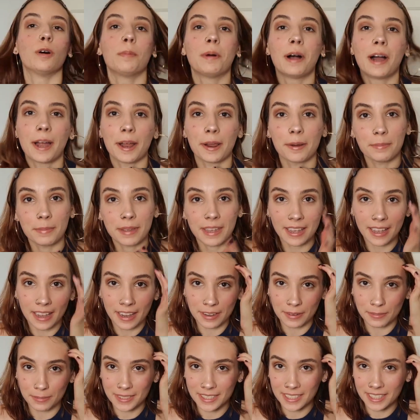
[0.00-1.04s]
wall behind me.
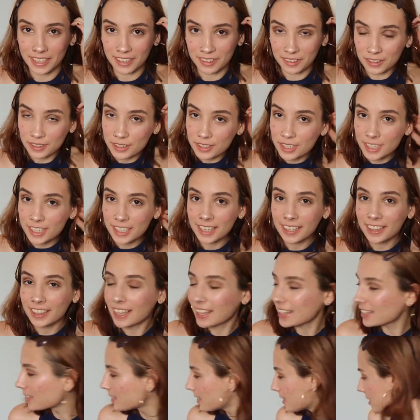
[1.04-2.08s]
I'm scared
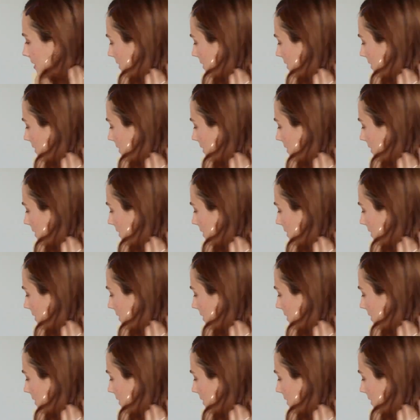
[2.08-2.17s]
shitless.